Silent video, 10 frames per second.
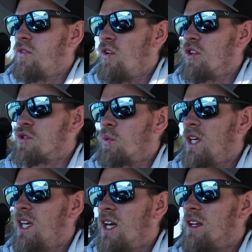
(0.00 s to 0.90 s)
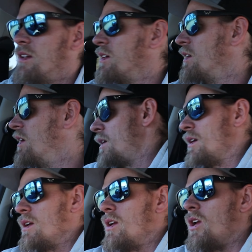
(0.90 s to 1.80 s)
for this weekend.
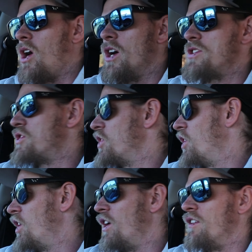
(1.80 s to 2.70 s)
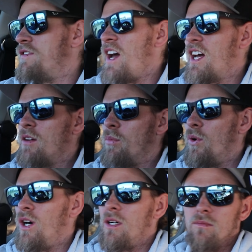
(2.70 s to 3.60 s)
Last year,
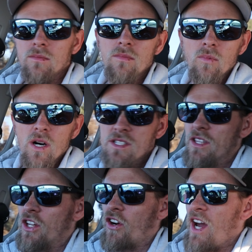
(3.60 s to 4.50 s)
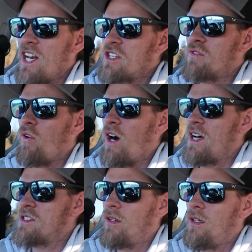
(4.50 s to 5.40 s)
Vygaboom wasn't the greatest for
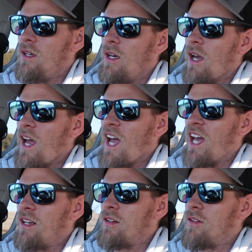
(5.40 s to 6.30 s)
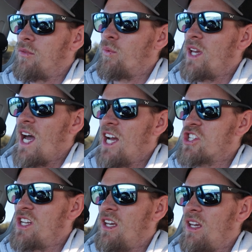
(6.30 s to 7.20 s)
us, and we
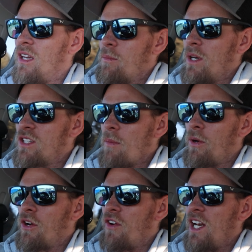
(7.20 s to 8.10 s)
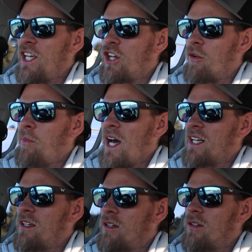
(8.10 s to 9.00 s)
actually picked up on a really good
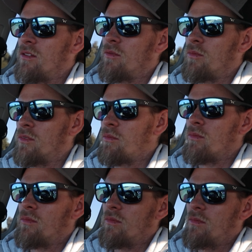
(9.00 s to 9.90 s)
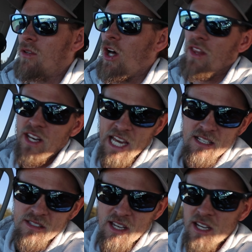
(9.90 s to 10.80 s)
pattern on the
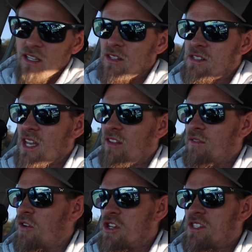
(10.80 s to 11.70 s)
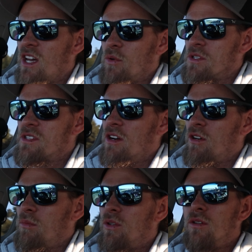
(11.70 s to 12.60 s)
next day. The, say, the first day was
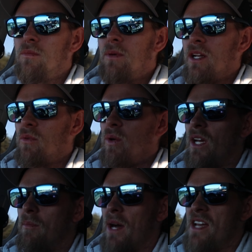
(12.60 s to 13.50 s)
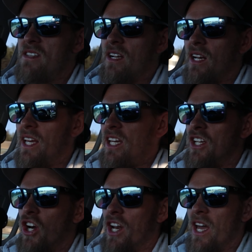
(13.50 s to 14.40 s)
terrible, but we basically
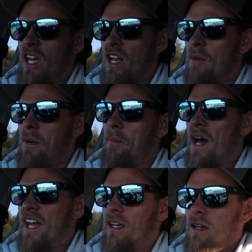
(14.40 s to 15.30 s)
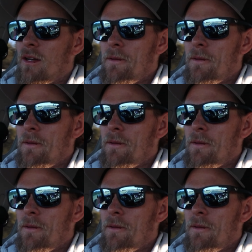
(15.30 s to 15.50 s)
gonna hit up a bank